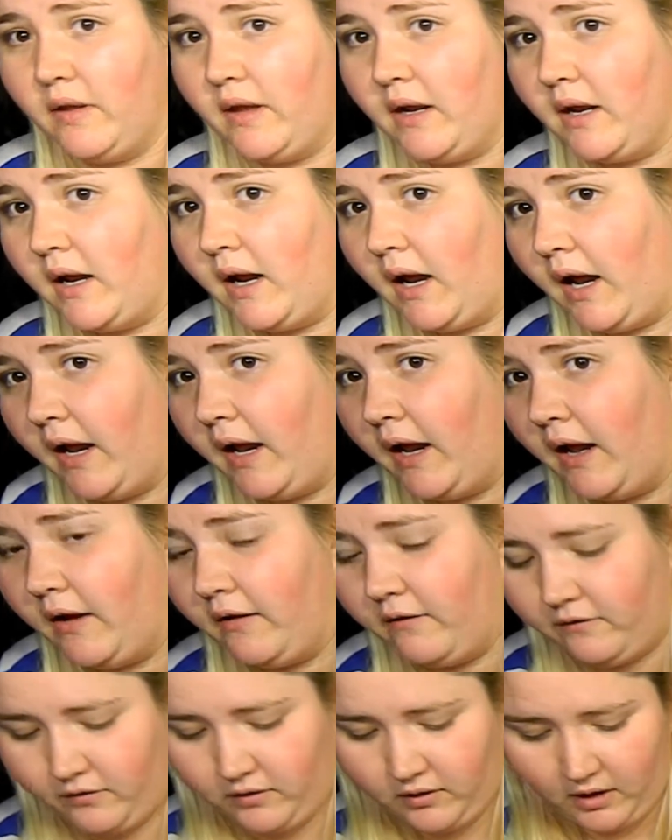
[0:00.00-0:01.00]
that I
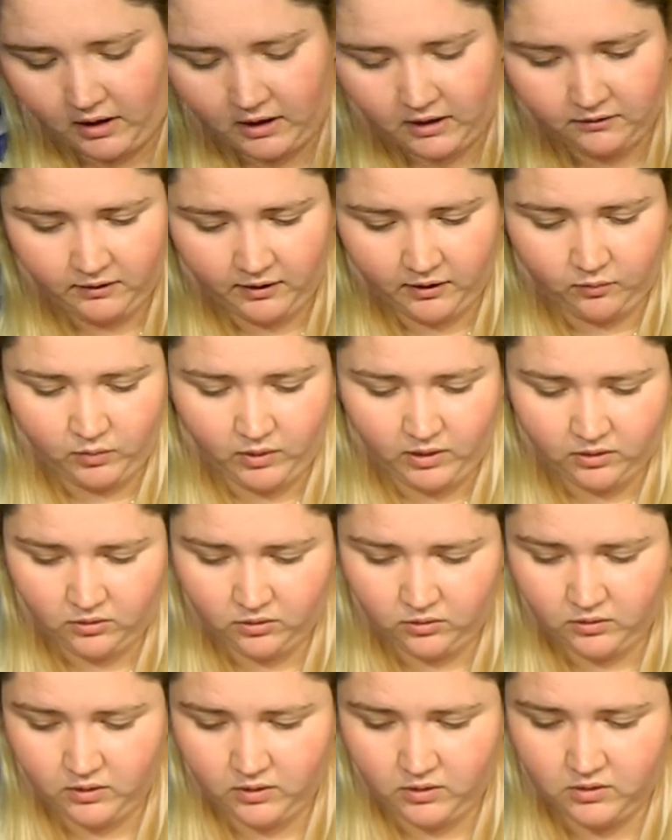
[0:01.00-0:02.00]
have kind of like read
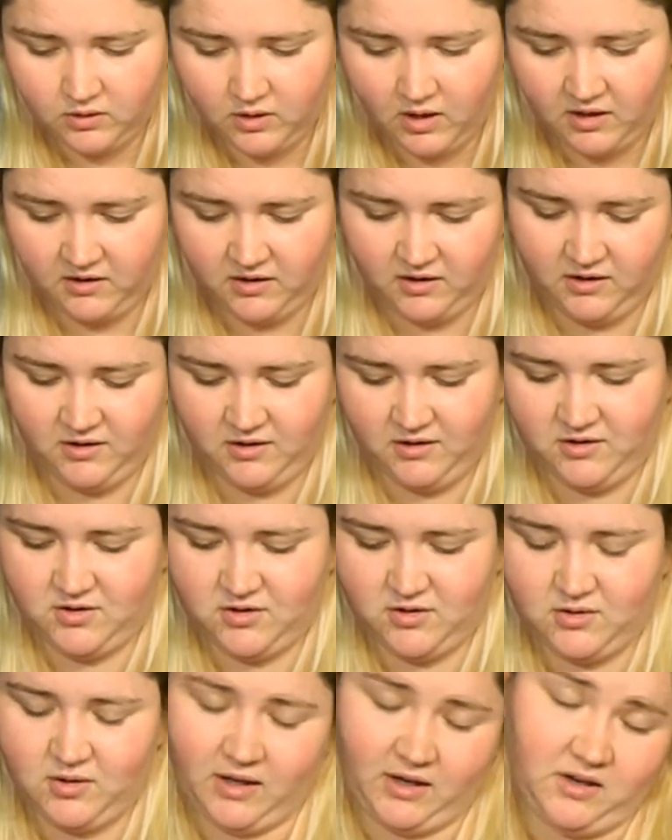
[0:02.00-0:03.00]
through read
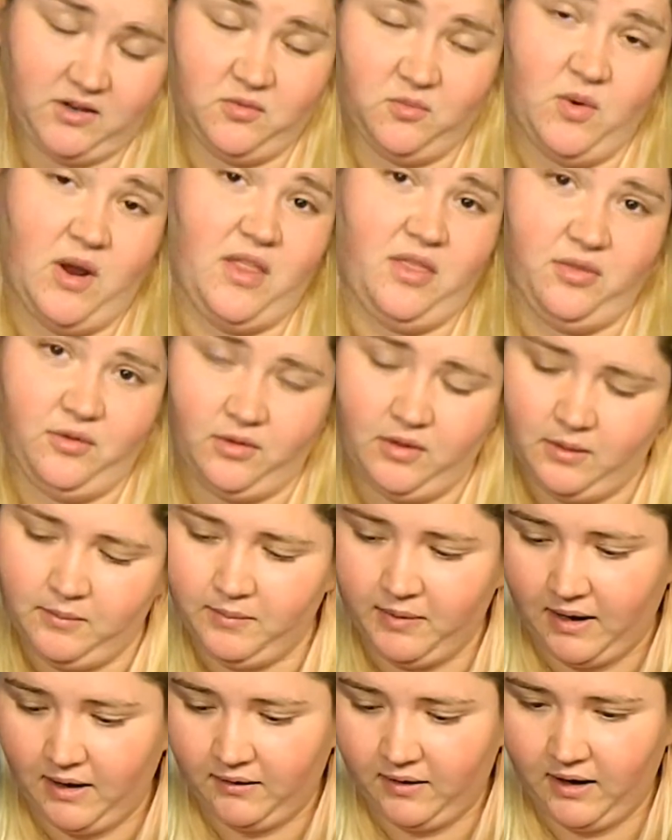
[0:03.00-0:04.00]
through
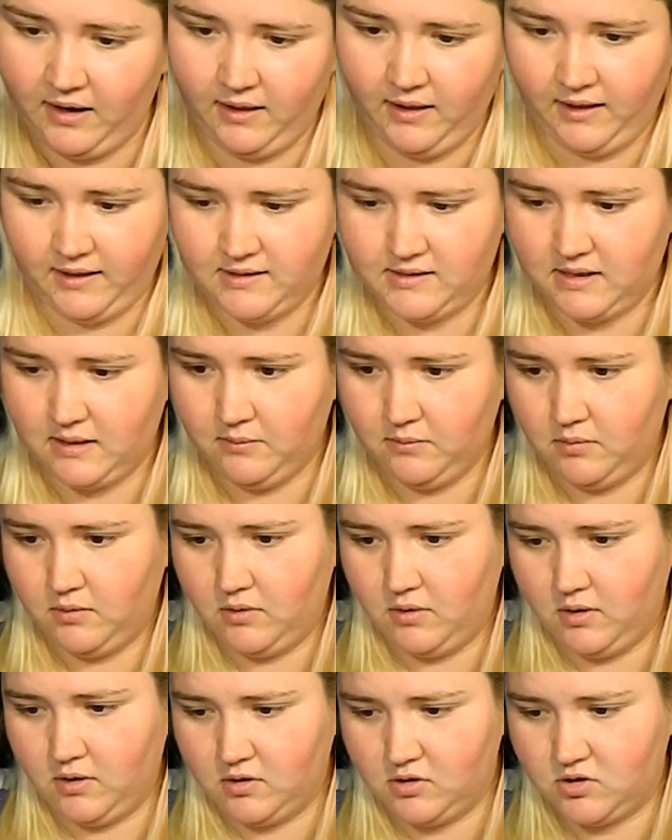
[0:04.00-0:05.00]
them, but I kind of like skimmed
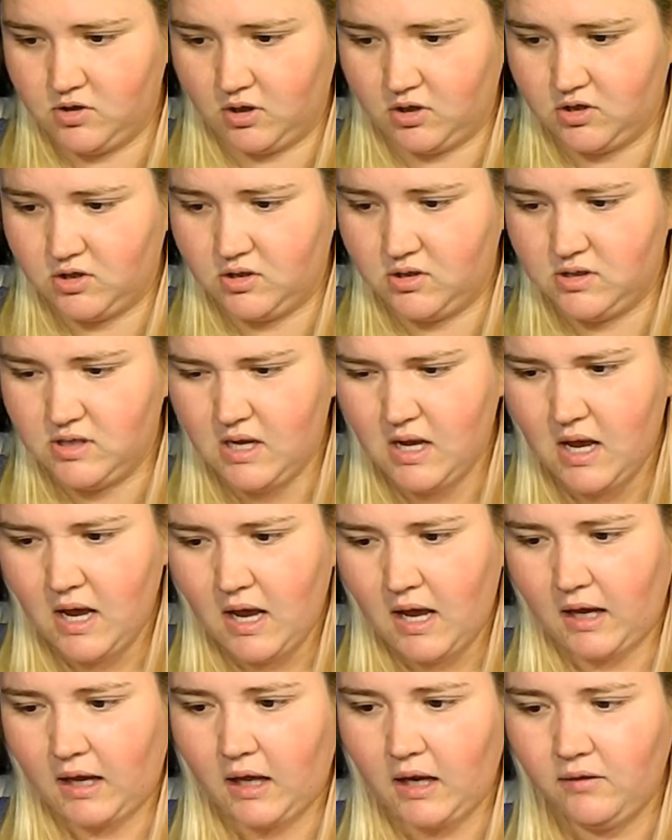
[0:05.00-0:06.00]
through the instructions,
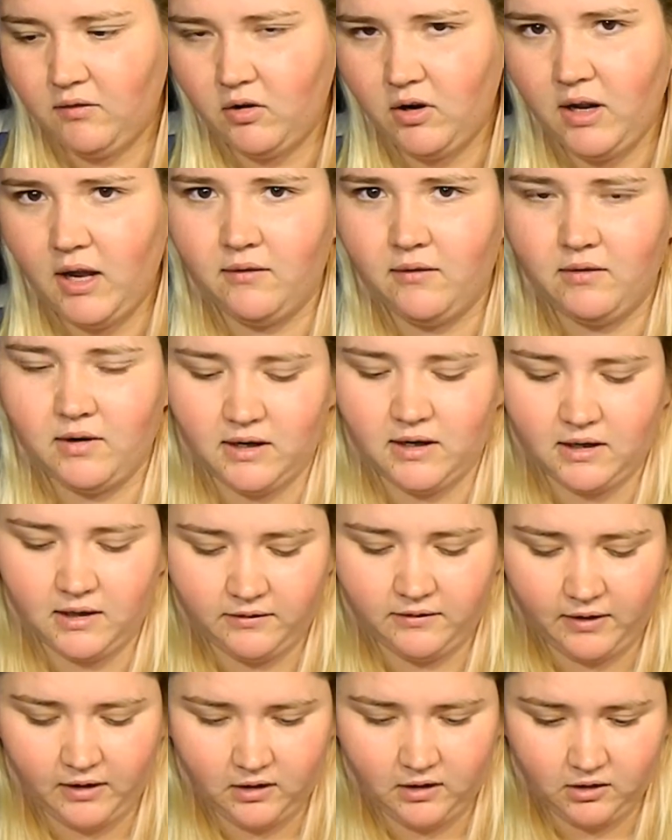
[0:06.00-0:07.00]
I kind of already have an idea
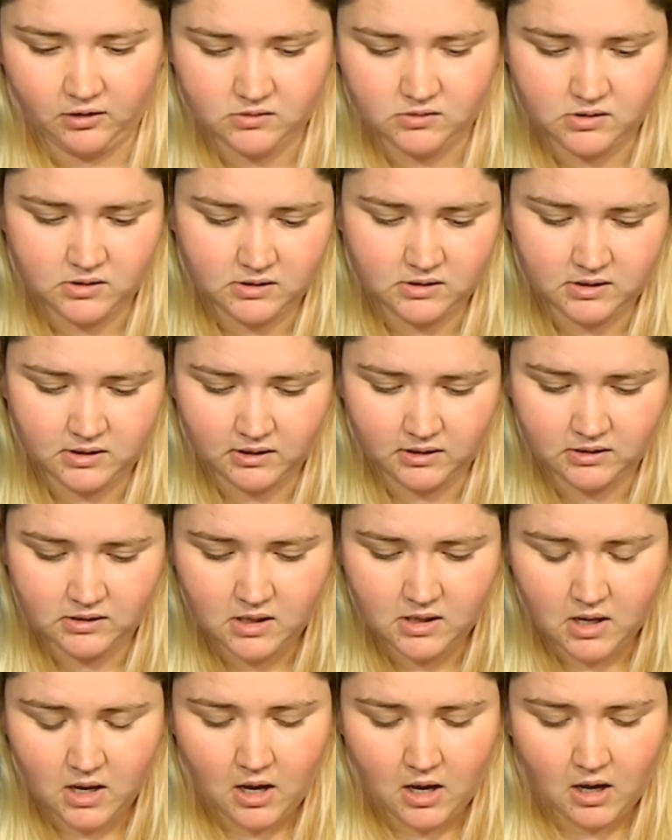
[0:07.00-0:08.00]
of how to use these things.
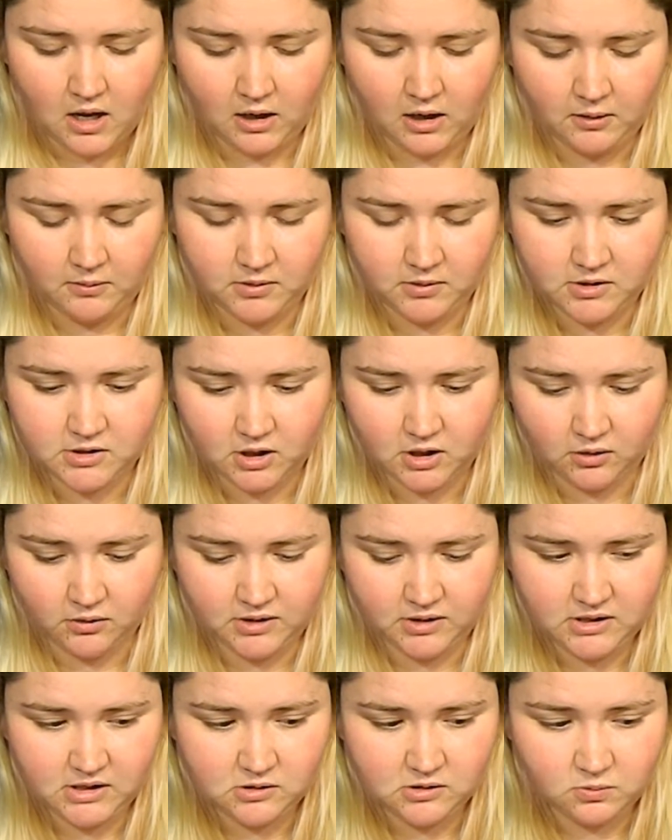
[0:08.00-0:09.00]
So
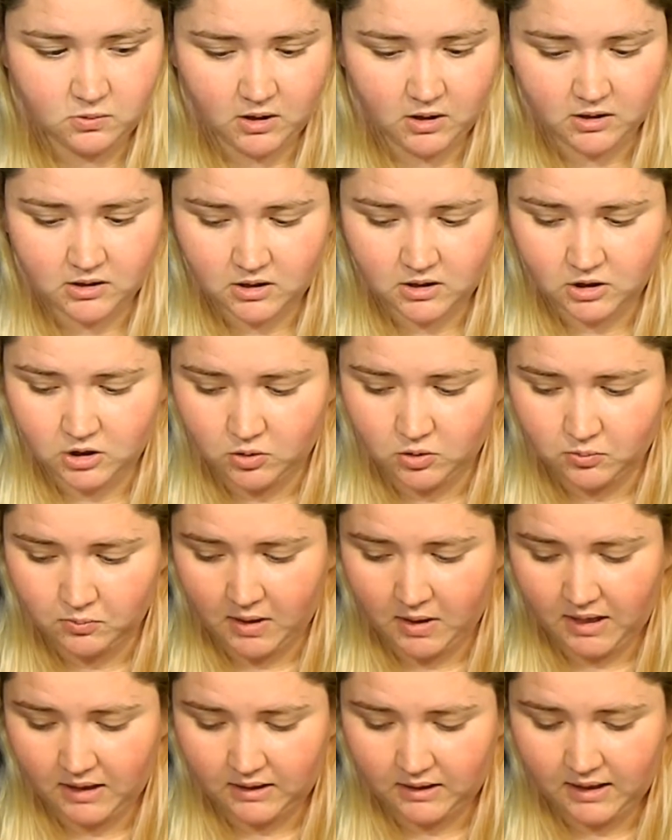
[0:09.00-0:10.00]
this is what you
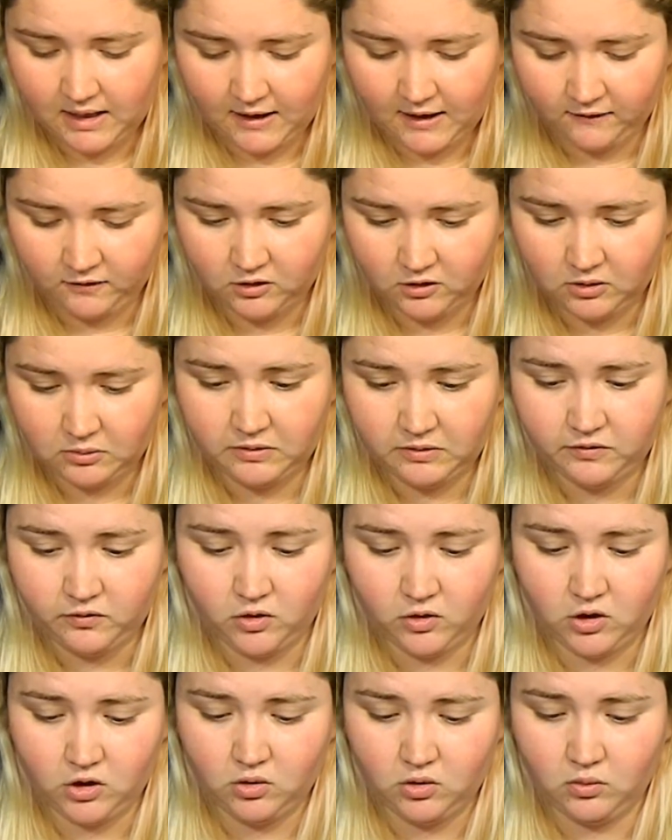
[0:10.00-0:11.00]
mainly have to do
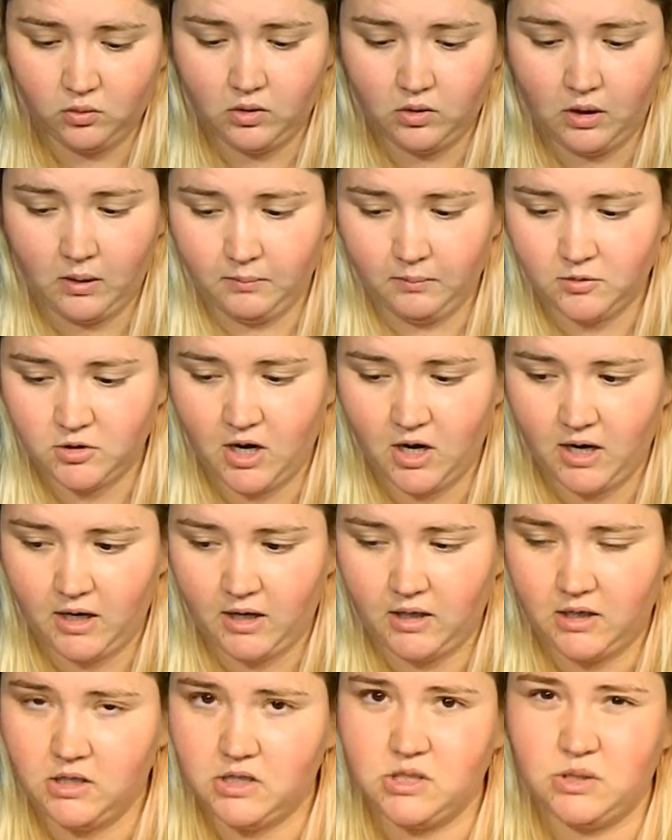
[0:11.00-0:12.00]
before you try
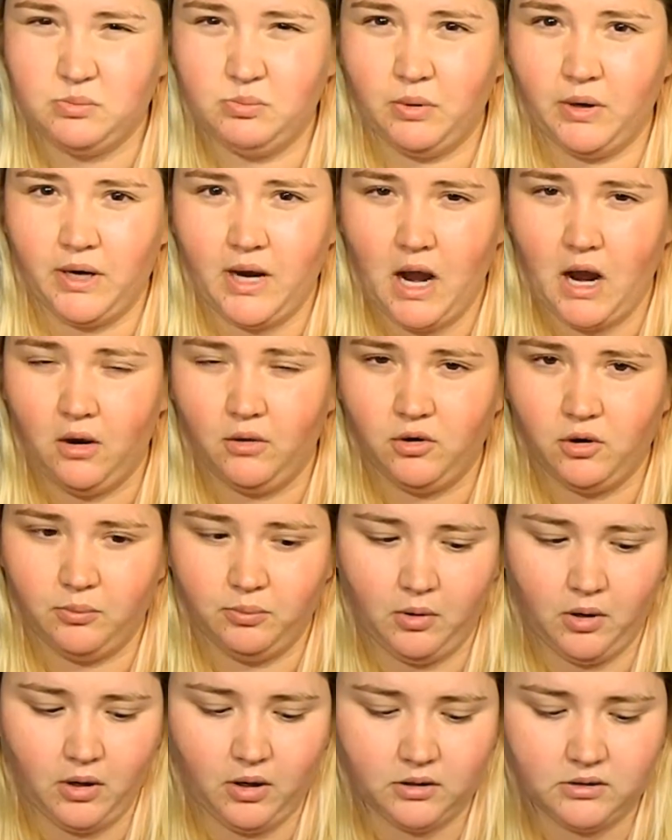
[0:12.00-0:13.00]
and spray out your
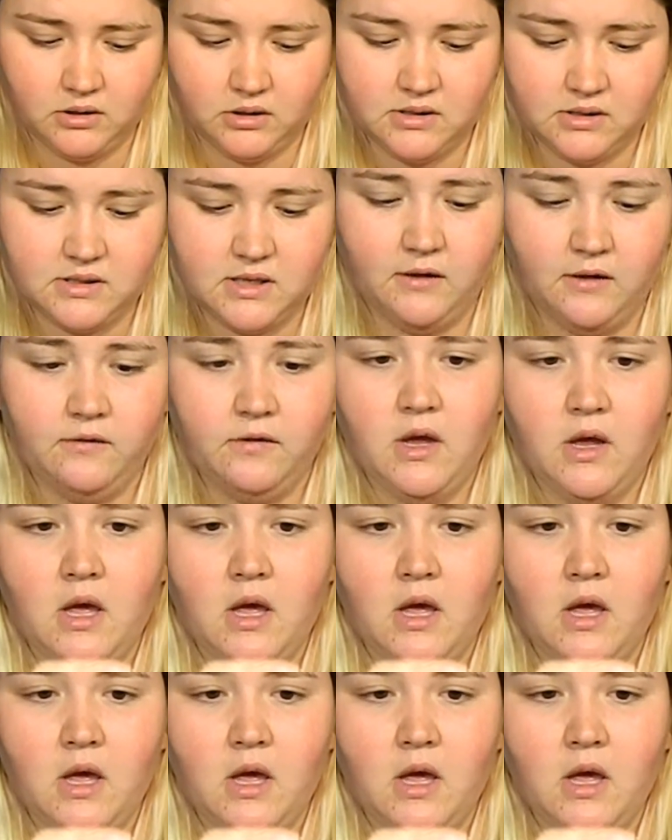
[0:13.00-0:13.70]
product and stuff.